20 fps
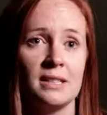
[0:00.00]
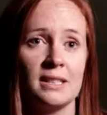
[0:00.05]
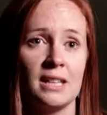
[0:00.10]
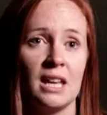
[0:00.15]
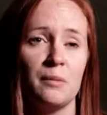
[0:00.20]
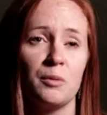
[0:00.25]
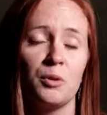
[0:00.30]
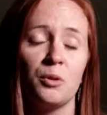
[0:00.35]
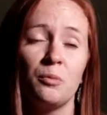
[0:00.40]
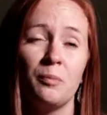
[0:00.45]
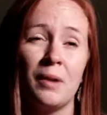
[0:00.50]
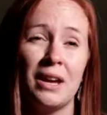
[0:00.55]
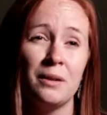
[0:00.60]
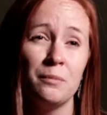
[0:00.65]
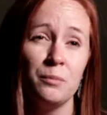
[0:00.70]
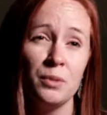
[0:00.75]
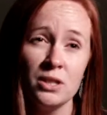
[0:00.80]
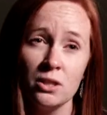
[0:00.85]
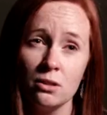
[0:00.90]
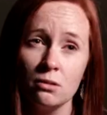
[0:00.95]
scheme called Made in
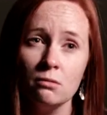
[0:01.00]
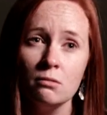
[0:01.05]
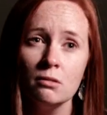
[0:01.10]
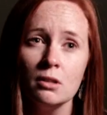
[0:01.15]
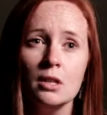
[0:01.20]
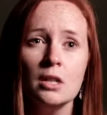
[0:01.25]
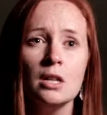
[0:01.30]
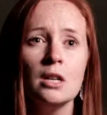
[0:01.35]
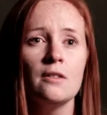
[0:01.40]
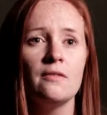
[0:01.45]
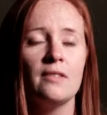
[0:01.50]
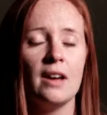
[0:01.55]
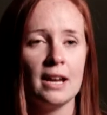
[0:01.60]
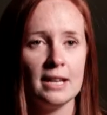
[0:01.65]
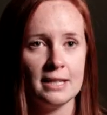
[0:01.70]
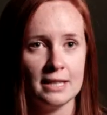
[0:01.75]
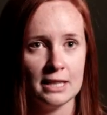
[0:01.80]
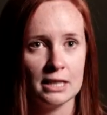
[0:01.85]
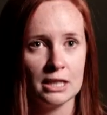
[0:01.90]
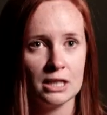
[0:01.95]
Bristol for
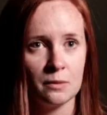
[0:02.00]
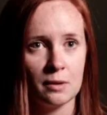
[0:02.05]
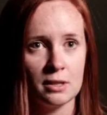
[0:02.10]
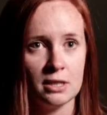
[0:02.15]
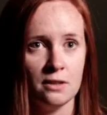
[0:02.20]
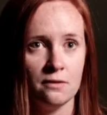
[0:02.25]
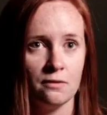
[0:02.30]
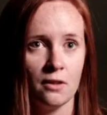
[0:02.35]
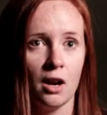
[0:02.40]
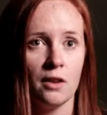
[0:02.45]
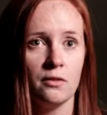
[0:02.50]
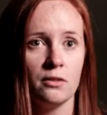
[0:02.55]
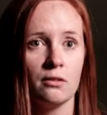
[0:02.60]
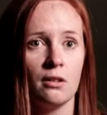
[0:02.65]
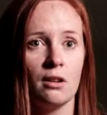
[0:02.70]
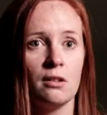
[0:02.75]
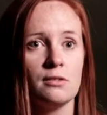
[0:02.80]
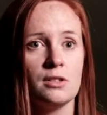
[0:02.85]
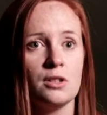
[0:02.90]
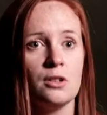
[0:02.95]
18 to 25 year
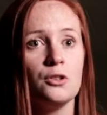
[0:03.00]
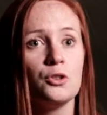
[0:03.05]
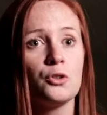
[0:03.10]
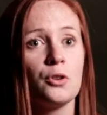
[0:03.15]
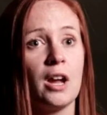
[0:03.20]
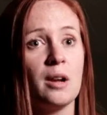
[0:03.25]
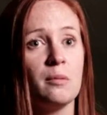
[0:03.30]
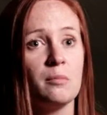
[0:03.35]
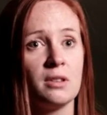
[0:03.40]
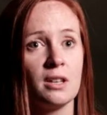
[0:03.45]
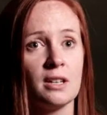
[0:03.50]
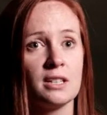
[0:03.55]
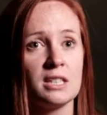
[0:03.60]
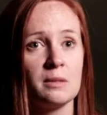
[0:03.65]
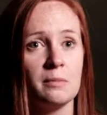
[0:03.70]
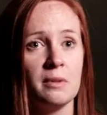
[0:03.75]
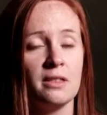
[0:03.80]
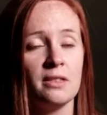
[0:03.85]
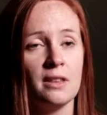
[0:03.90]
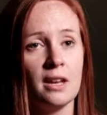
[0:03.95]
olds who train with us to
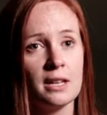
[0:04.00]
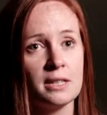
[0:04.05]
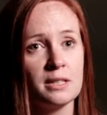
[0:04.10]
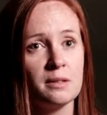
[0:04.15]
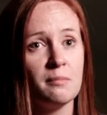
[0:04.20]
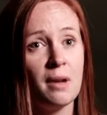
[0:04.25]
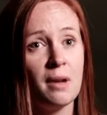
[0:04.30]
be theatre